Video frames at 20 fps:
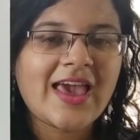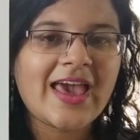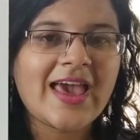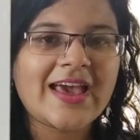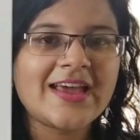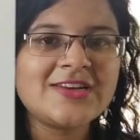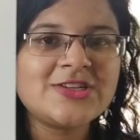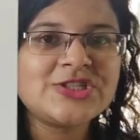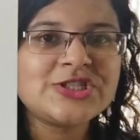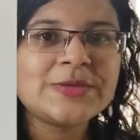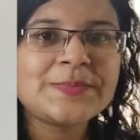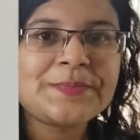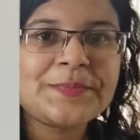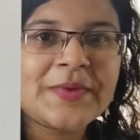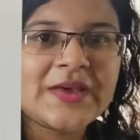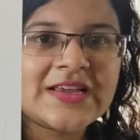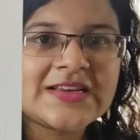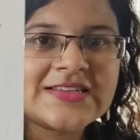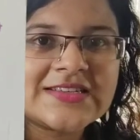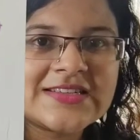and she
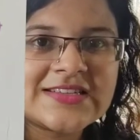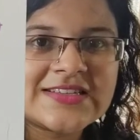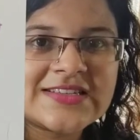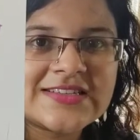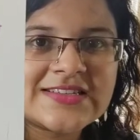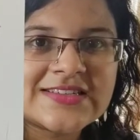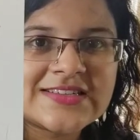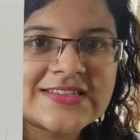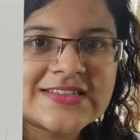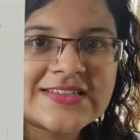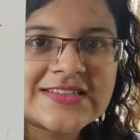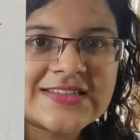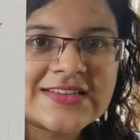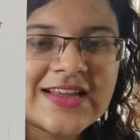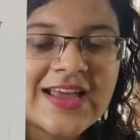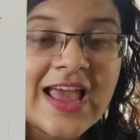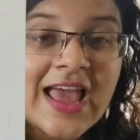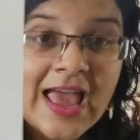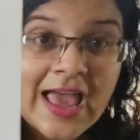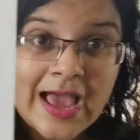painted it.
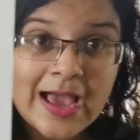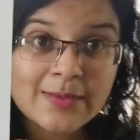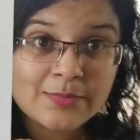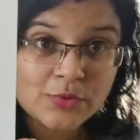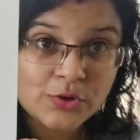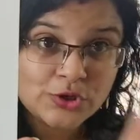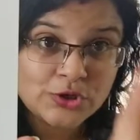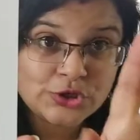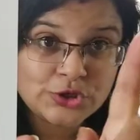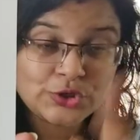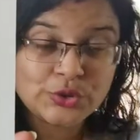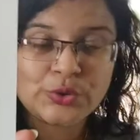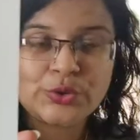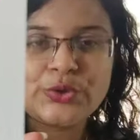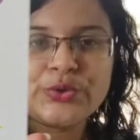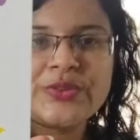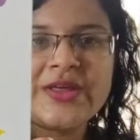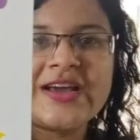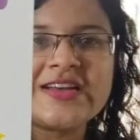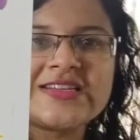I'm going to show
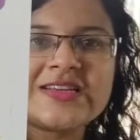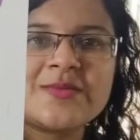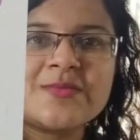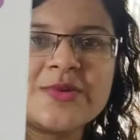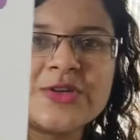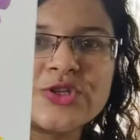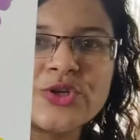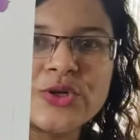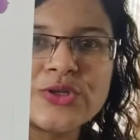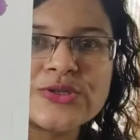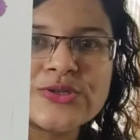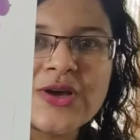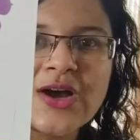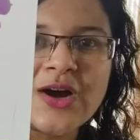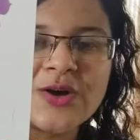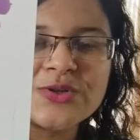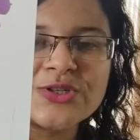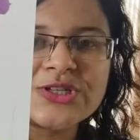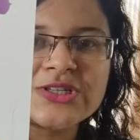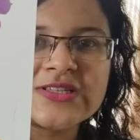you that image also
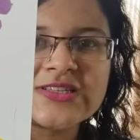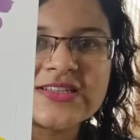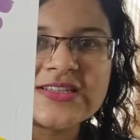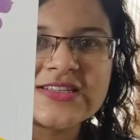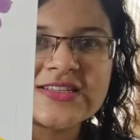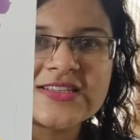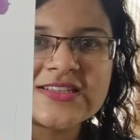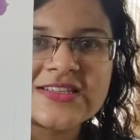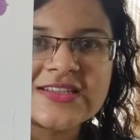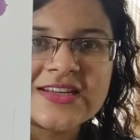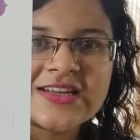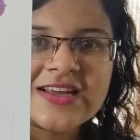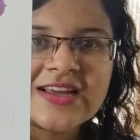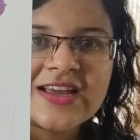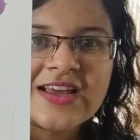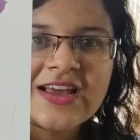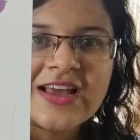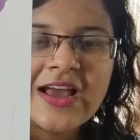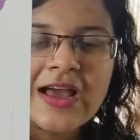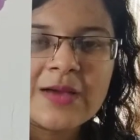how she did it.
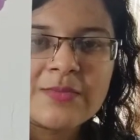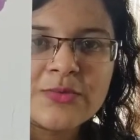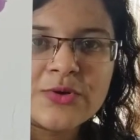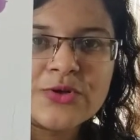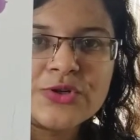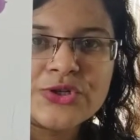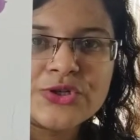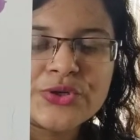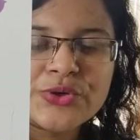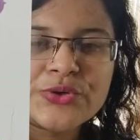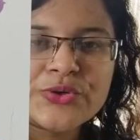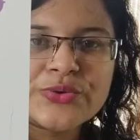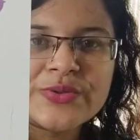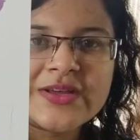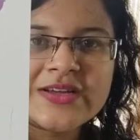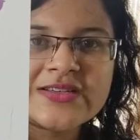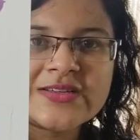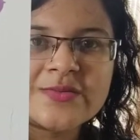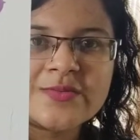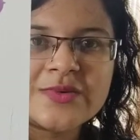I'm going to show you
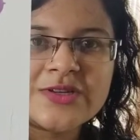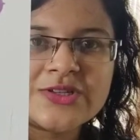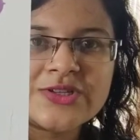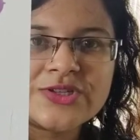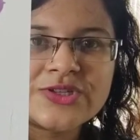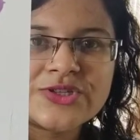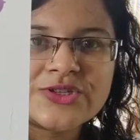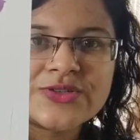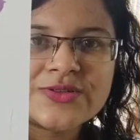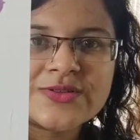that image.